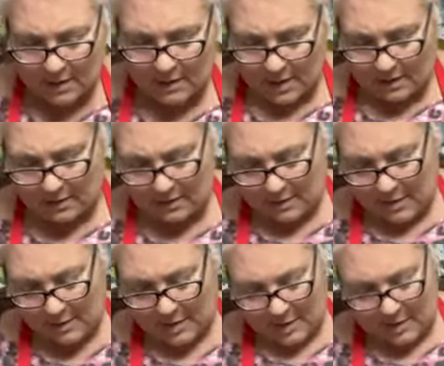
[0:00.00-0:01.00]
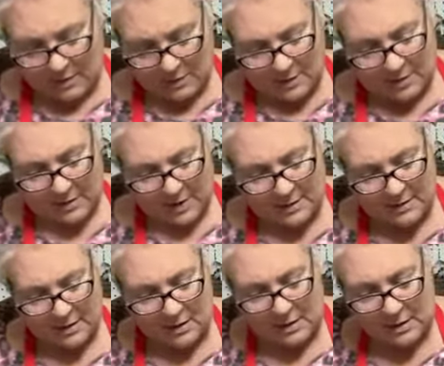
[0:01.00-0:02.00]
Yes, I painted it with the
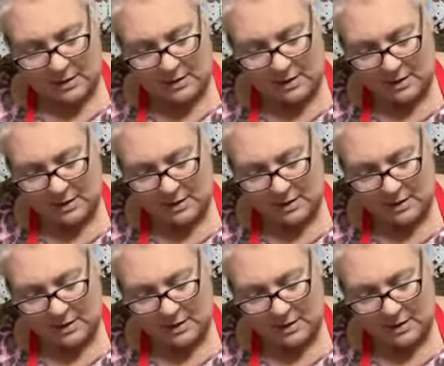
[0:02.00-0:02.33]
plastic on it.